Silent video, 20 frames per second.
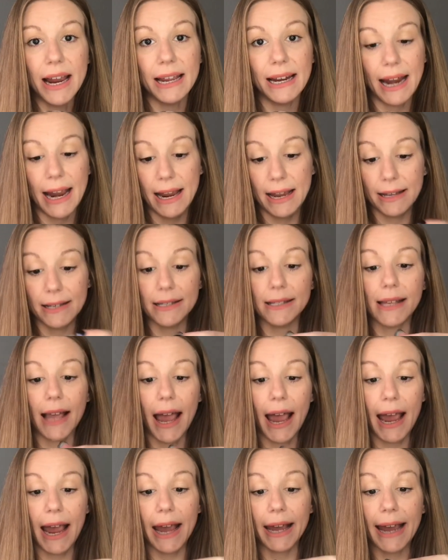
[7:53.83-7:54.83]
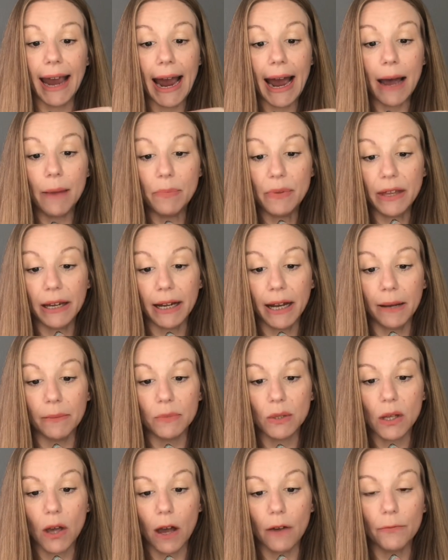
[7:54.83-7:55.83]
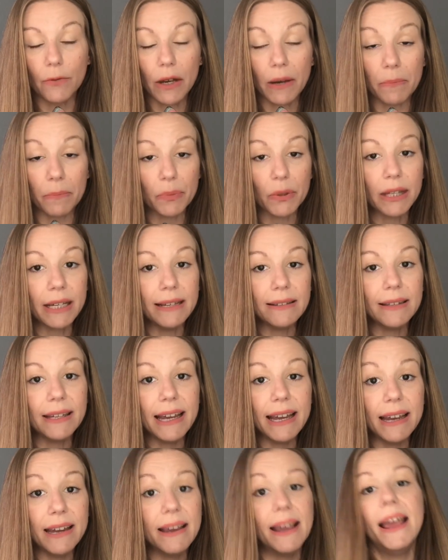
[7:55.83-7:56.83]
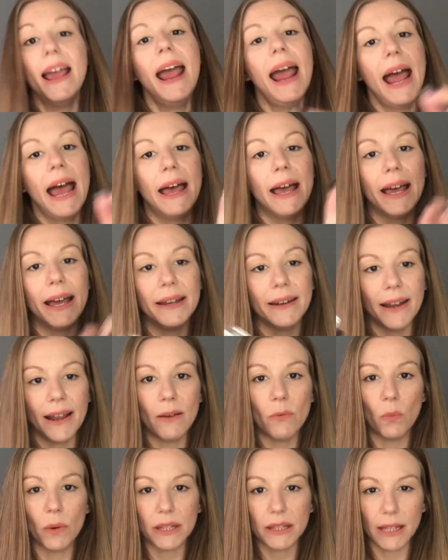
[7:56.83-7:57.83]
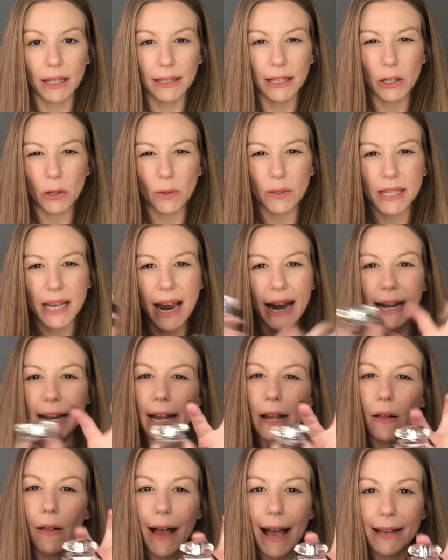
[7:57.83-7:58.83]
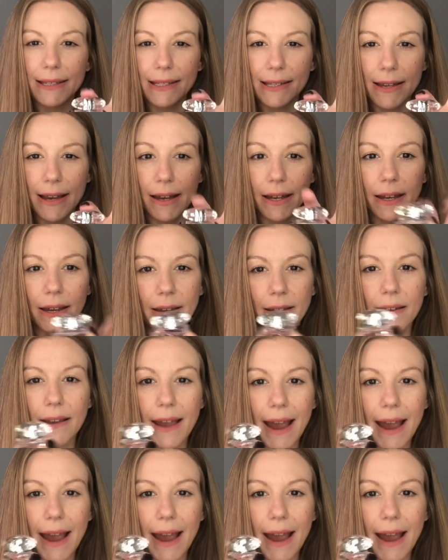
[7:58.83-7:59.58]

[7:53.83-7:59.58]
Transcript: It is a cap that comes off completely and with the little tiny classic